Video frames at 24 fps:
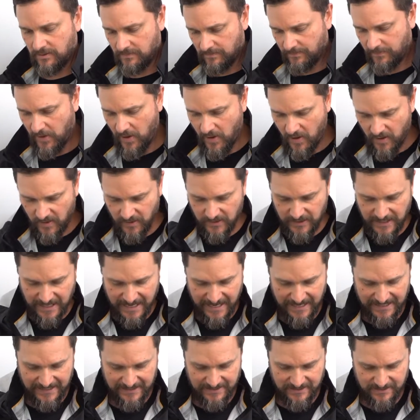ball
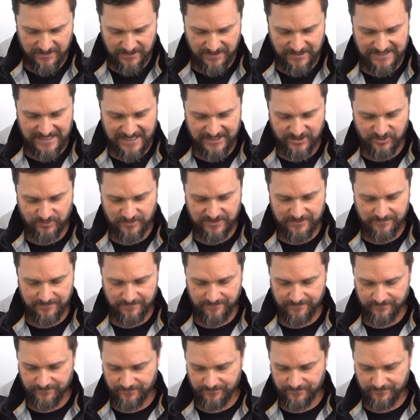and attachment.